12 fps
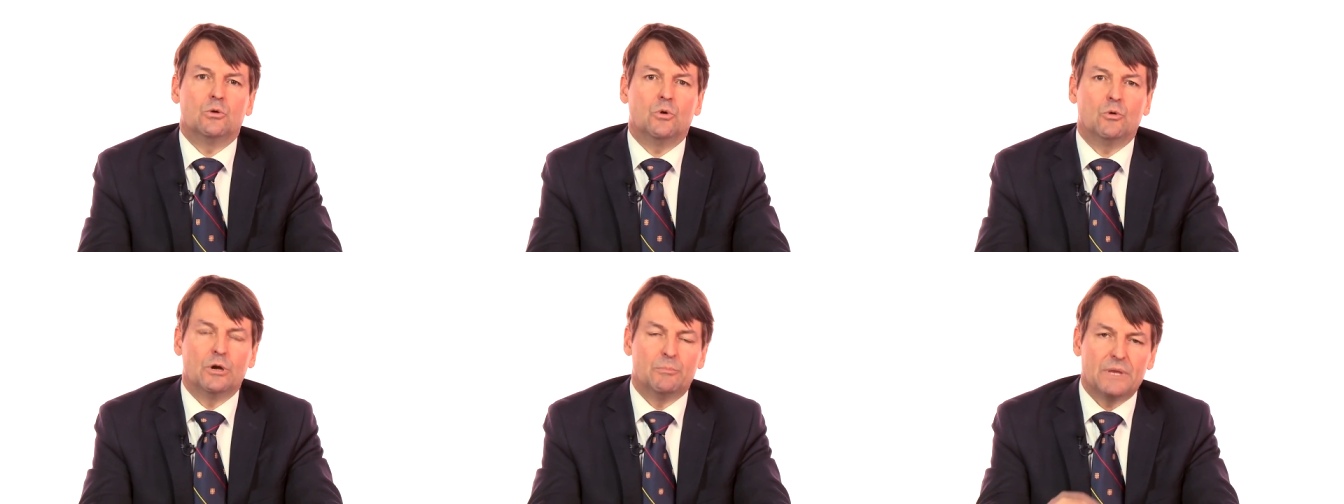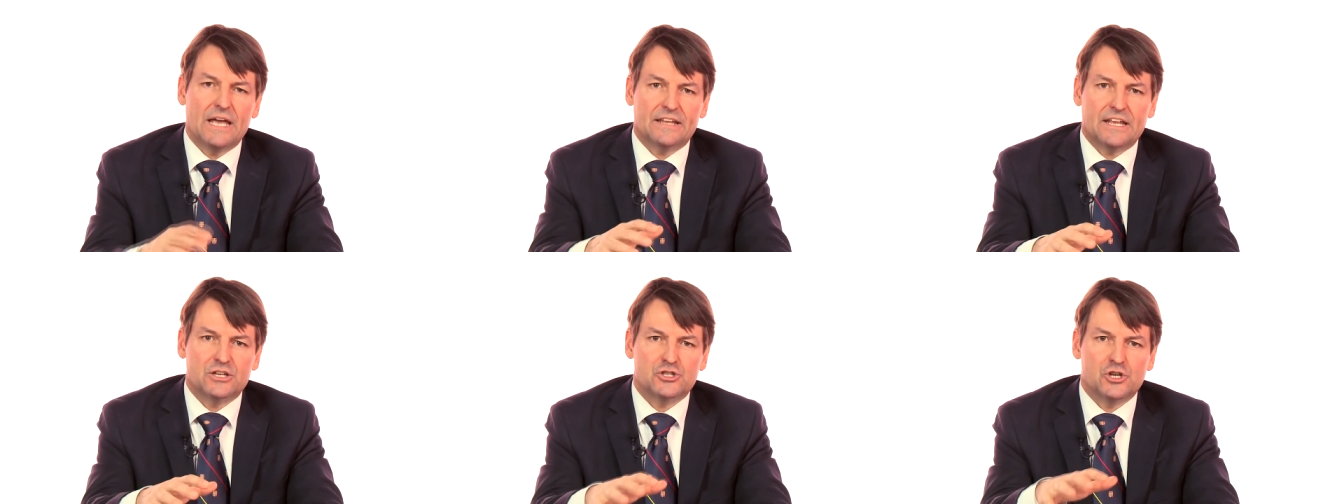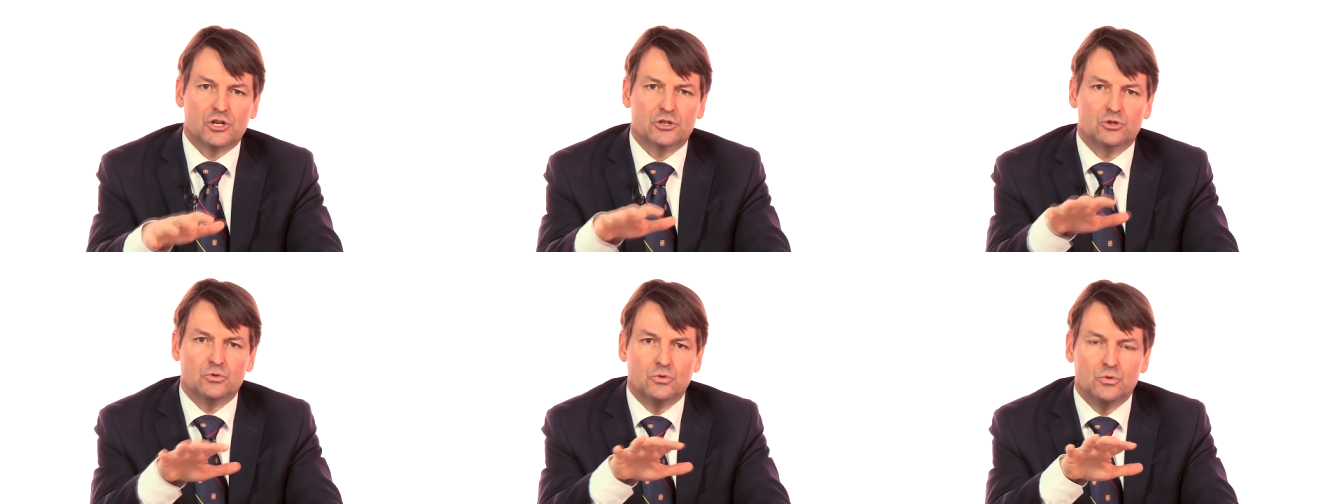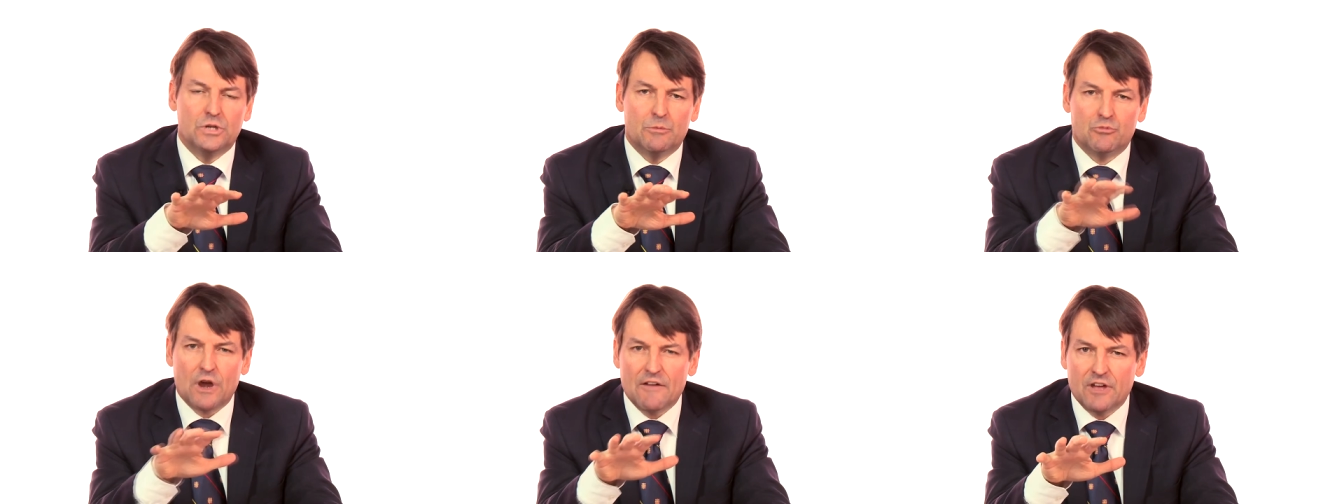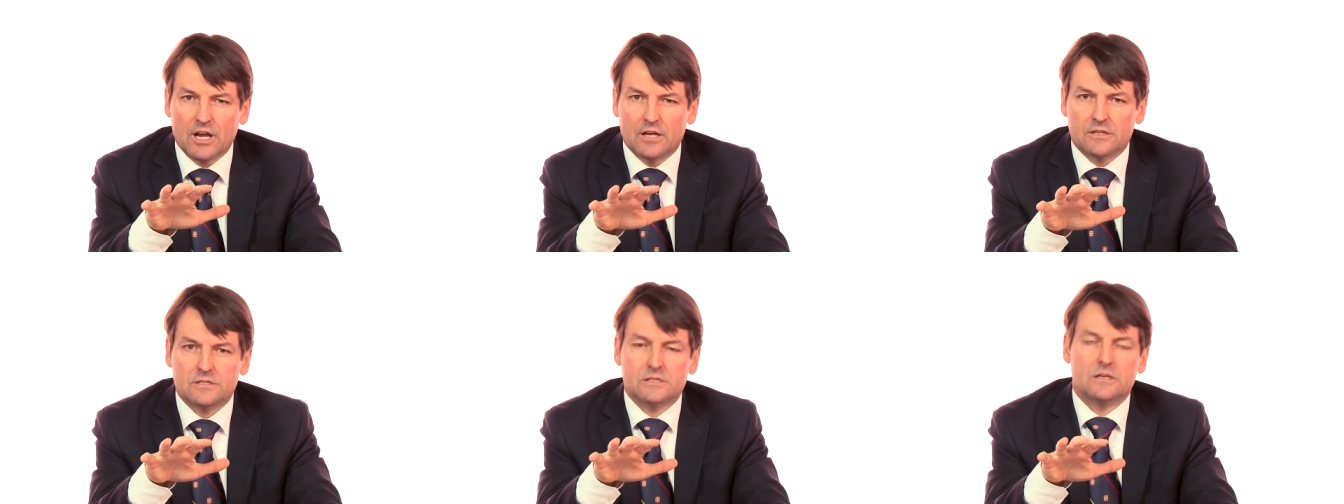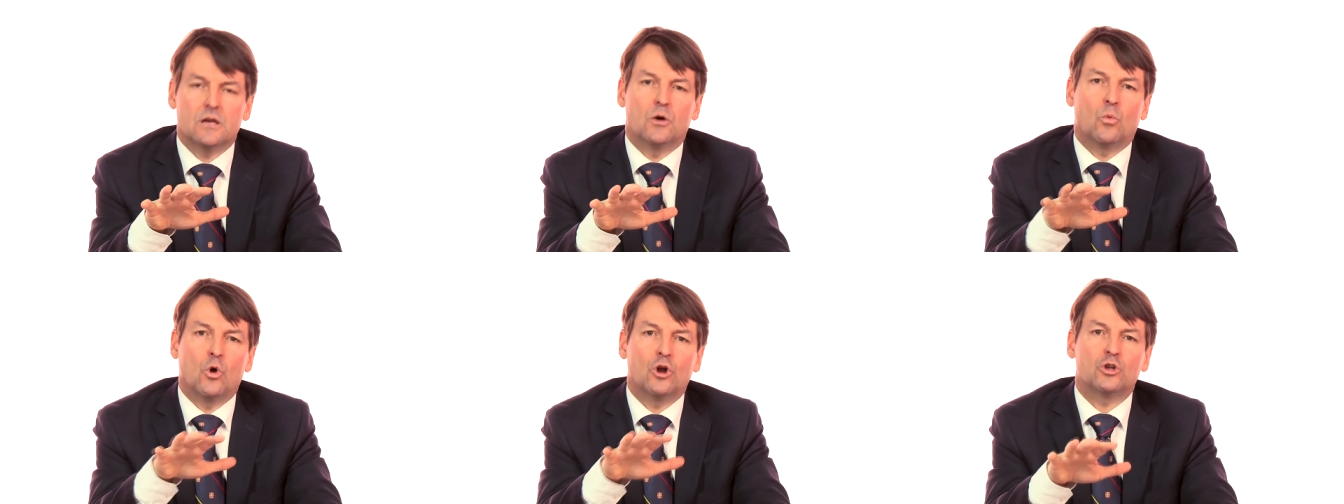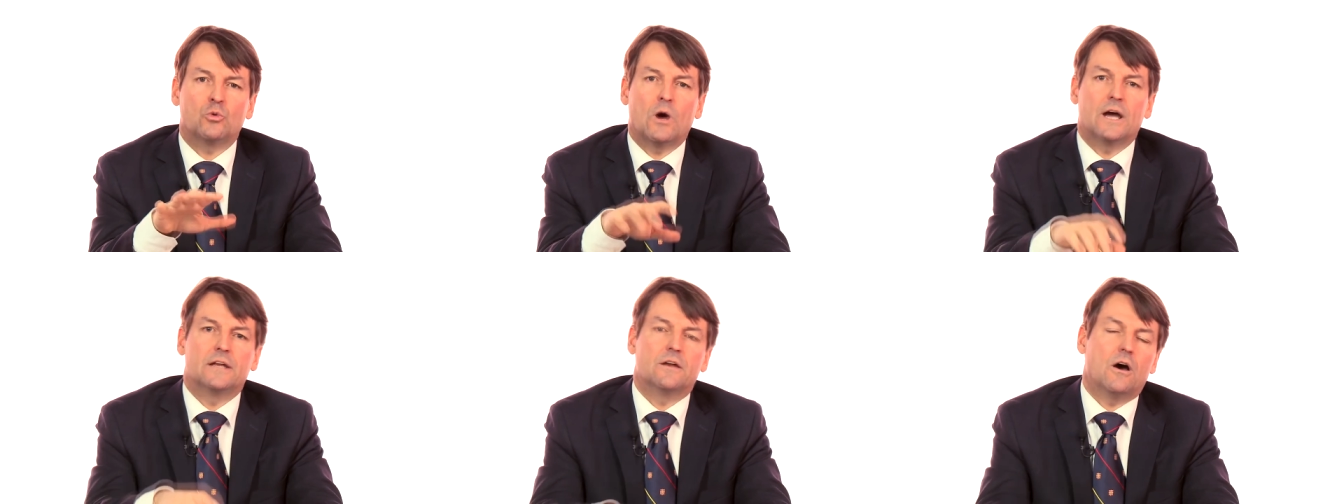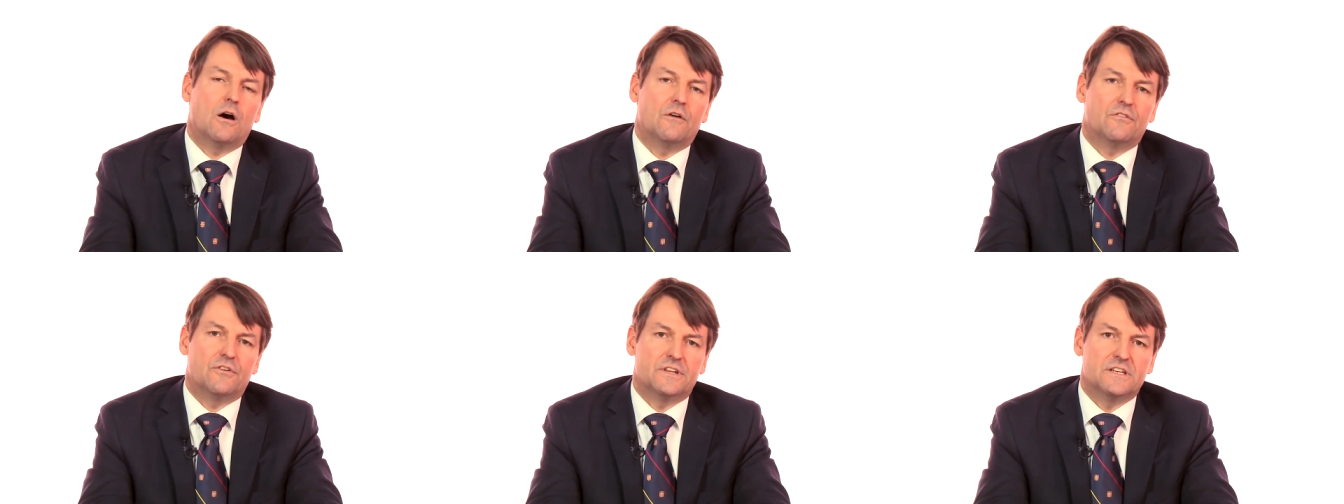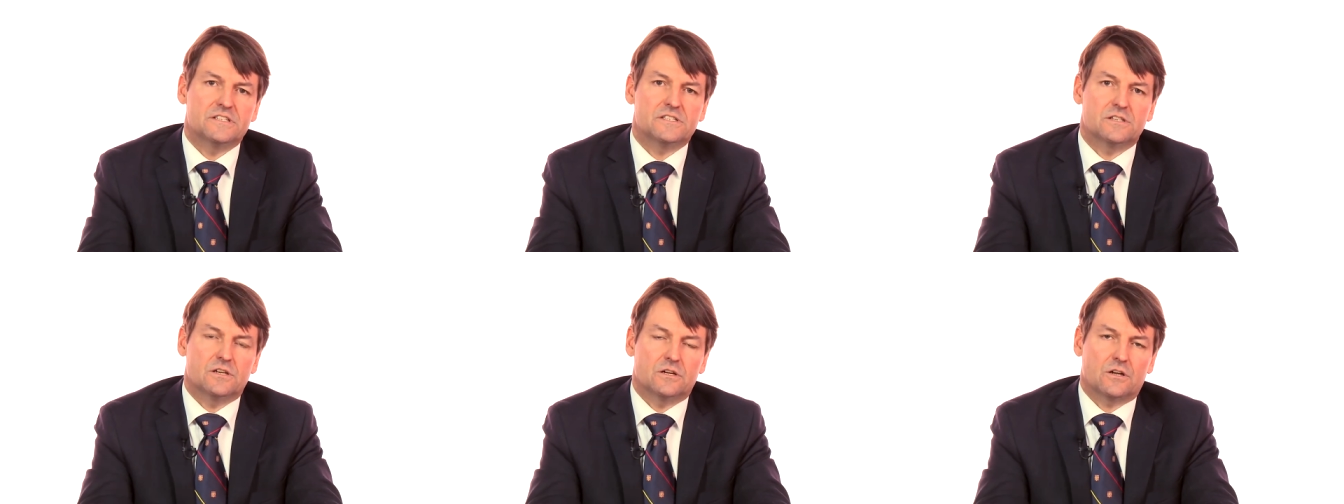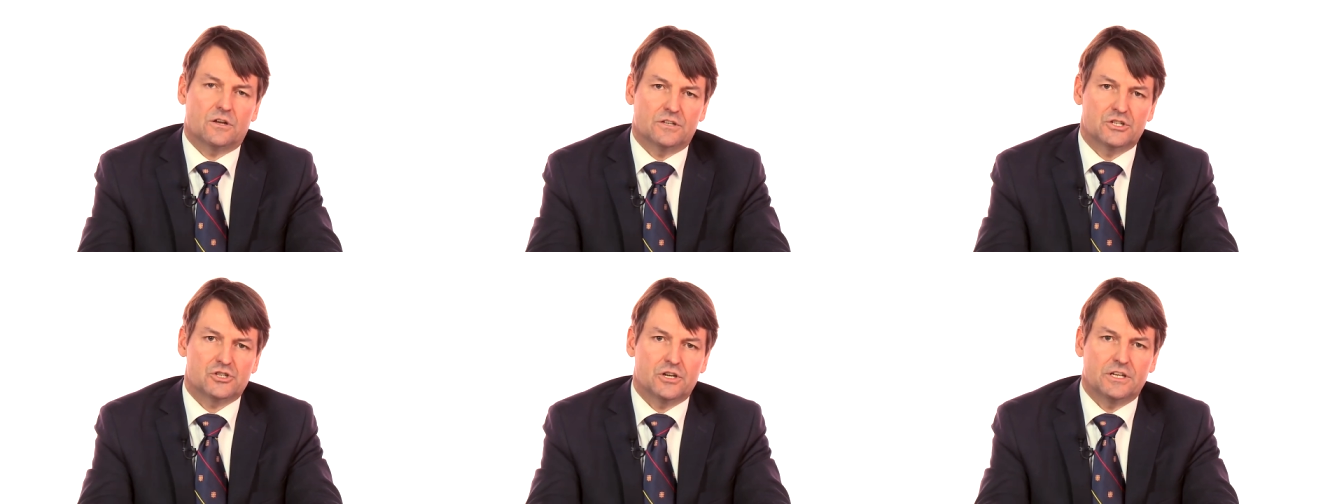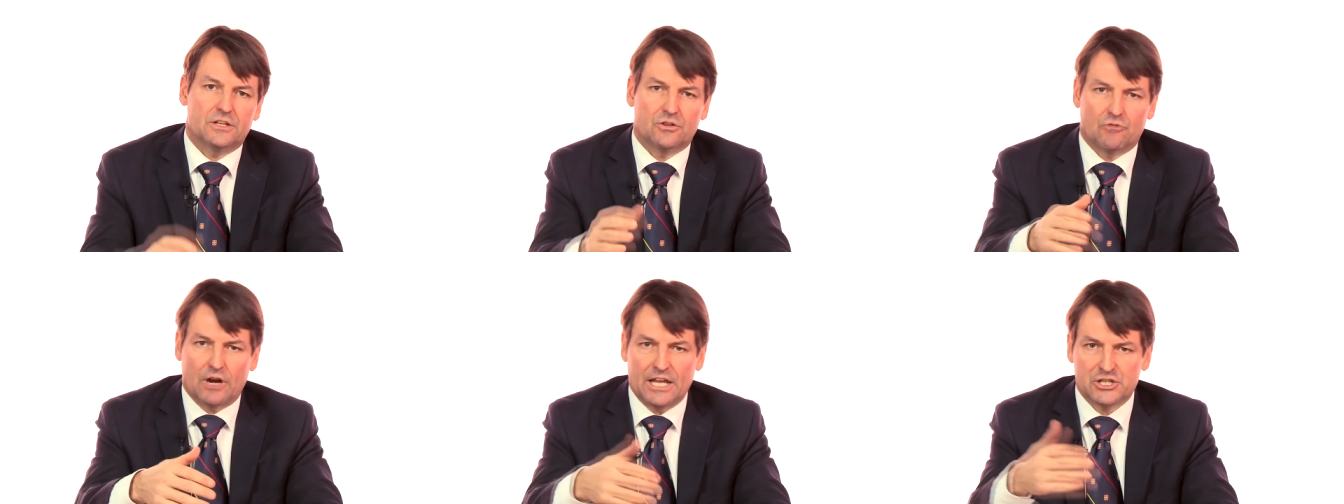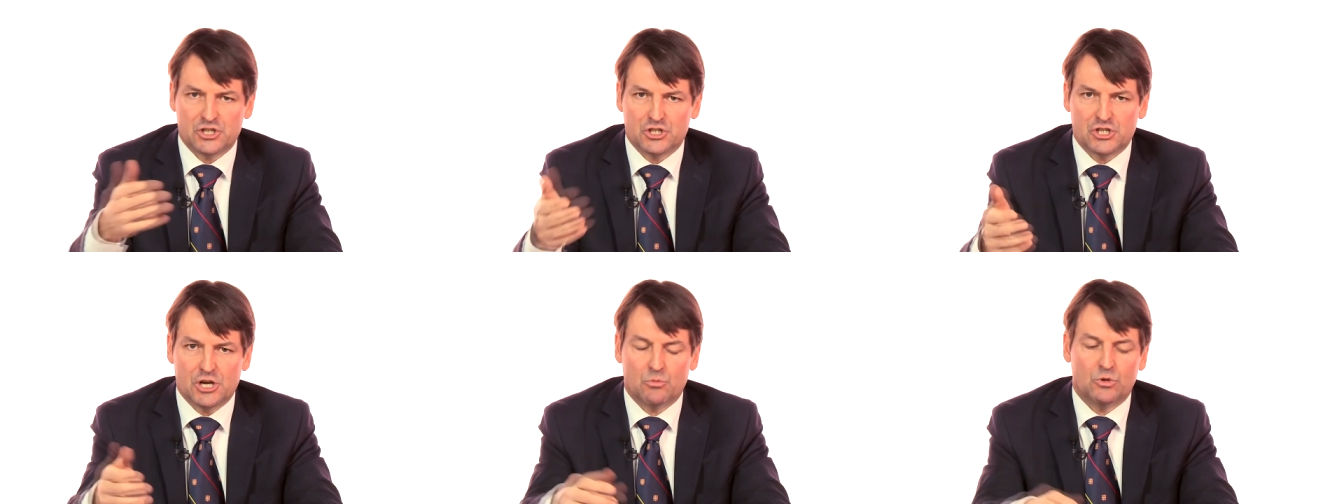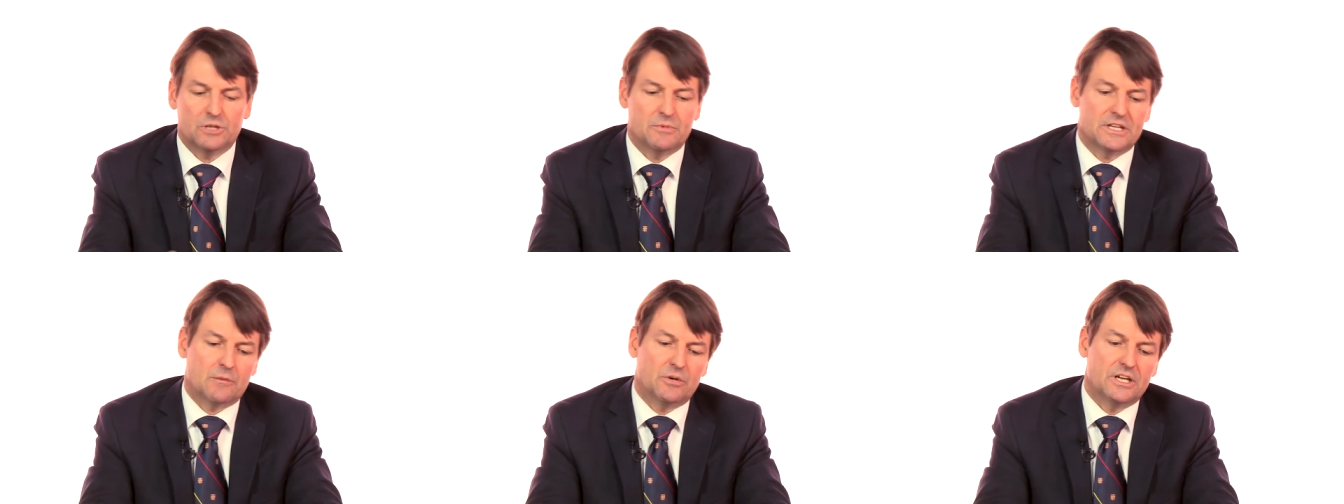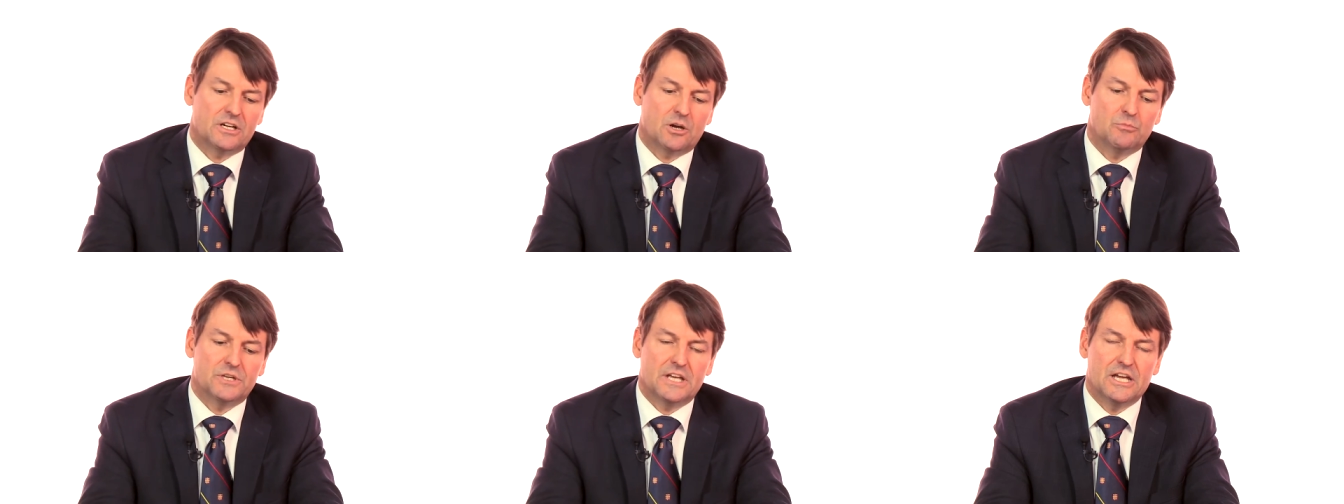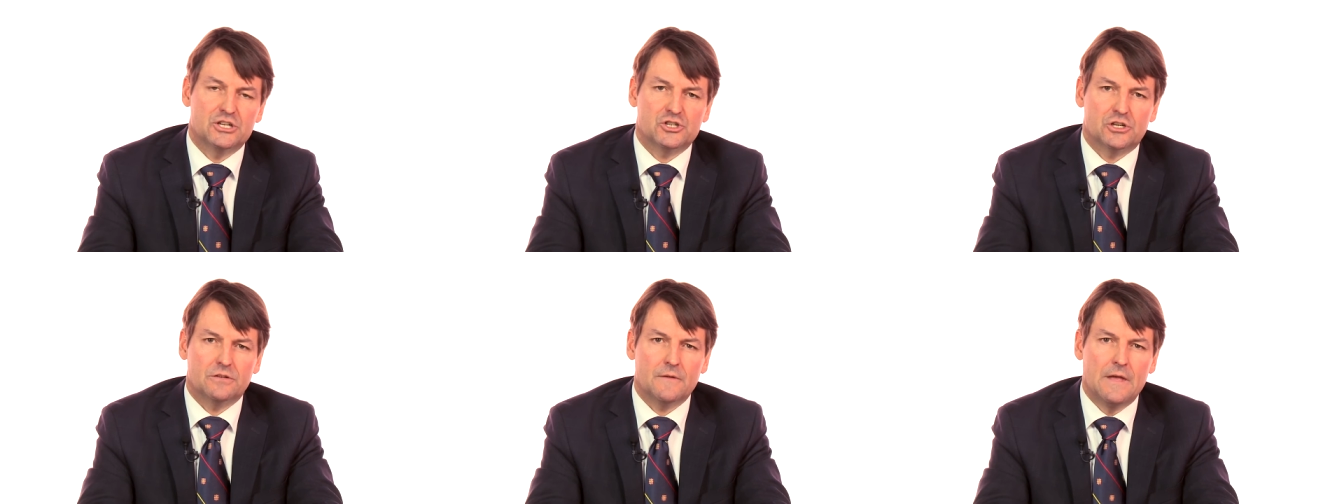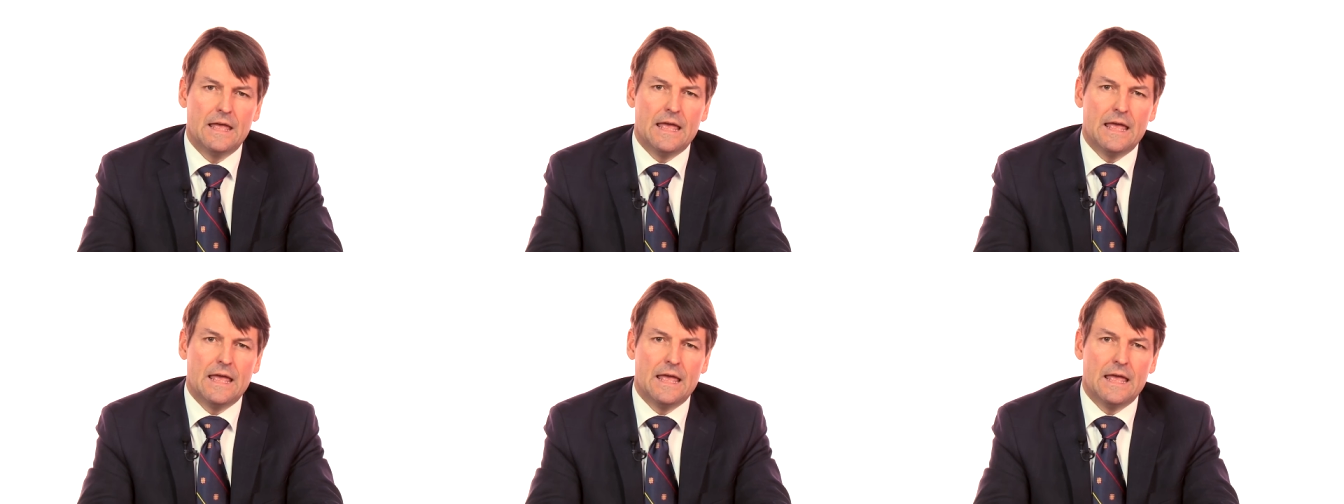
we will pay attention to the prevalence uh, worldwide of uh, this uh, condition and the relationship with metabolic complication.